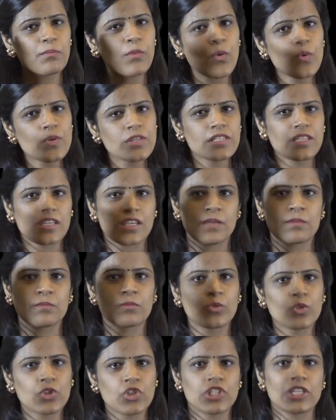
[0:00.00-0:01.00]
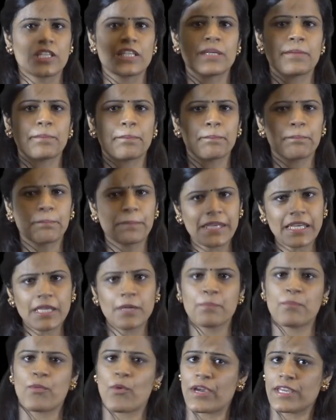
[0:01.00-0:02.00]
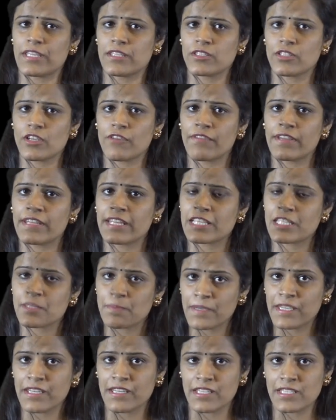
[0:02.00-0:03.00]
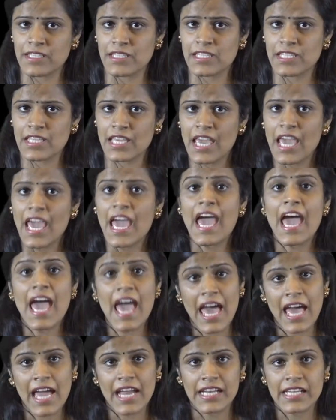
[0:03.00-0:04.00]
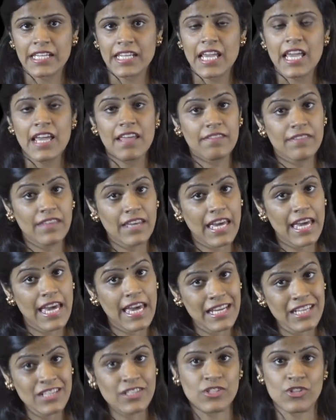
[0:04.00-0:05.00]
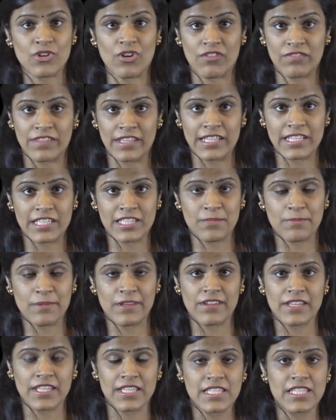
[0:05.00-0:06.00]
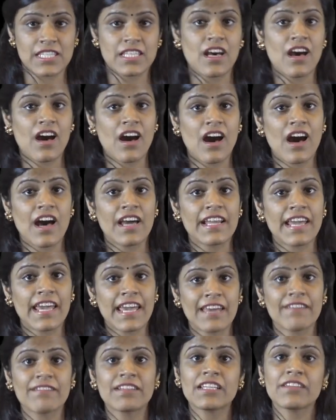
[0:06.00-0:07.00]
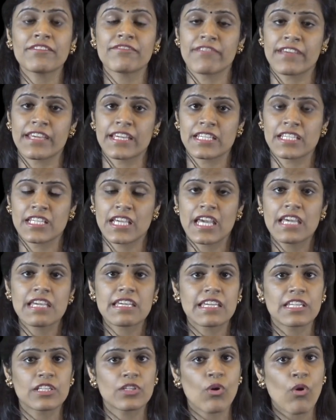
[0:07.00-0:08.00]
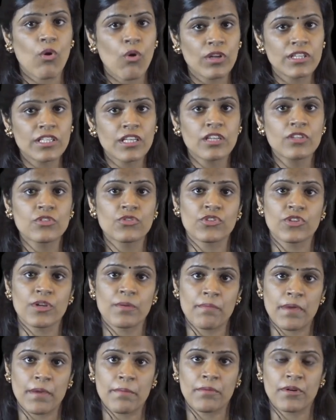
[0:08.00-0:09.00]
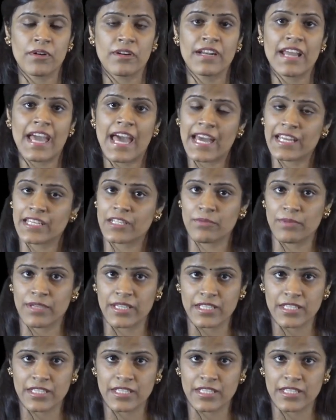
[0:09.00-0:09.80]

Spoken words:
The most emotionally peak points of an experience and the end of that experience are heavily weighed in order to remember an